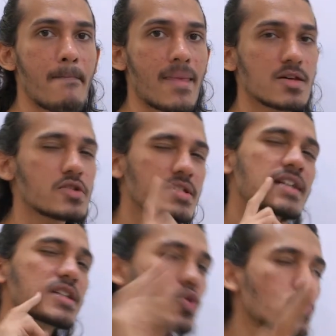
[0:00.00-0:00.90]
So there are
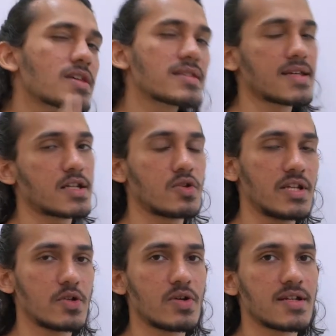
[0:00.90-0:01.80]
two things that you need
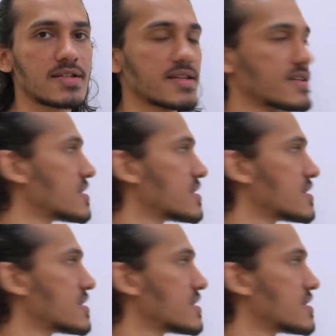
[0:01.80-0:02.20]
to understand.